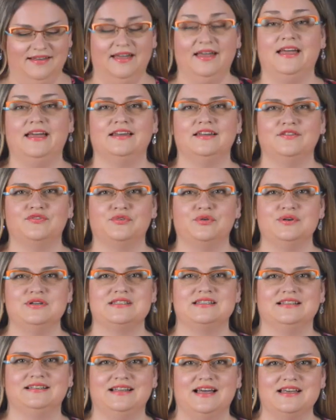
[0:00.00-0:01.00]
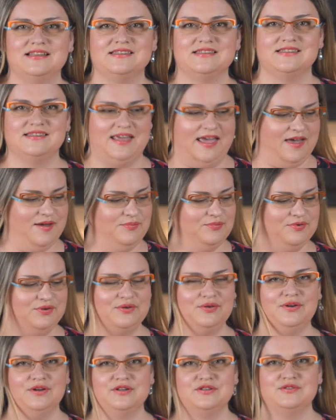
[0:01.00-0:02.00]
And of course, the last step, we're
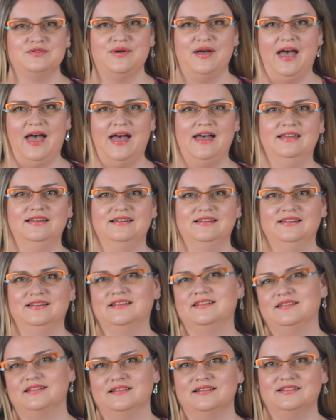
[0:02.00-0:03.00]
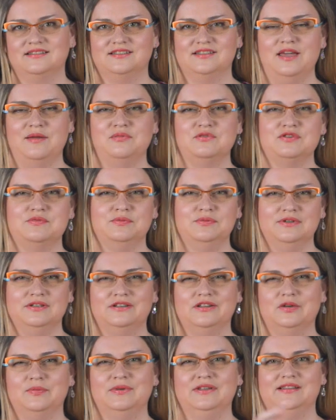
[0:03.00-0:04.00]
going to add a tablespoon, a
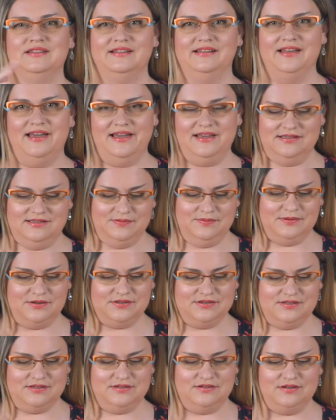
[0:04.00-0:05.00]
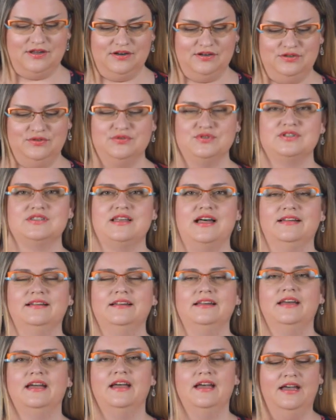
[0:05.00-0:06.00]
little bit less, because this is not a huge
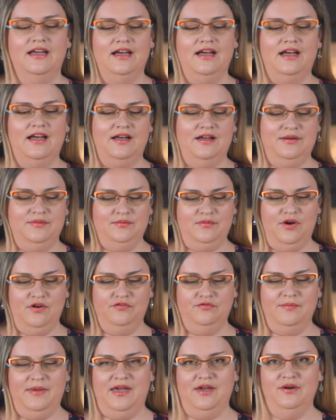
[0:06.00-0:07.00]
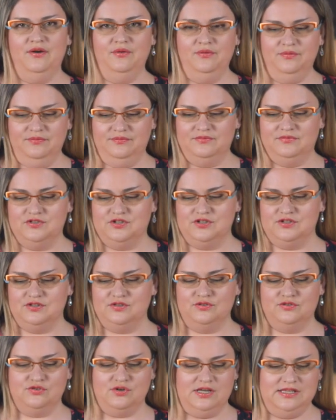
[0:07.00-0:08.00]
salad, of mayo, just
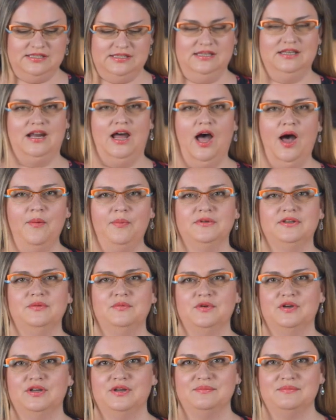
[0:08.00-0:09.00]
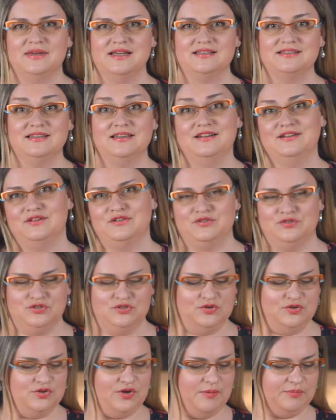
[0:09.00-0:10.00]
to dress it up. And then we're going to mix it and I'll
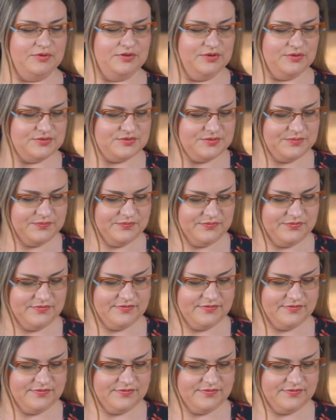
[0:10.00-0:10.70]
show you up close.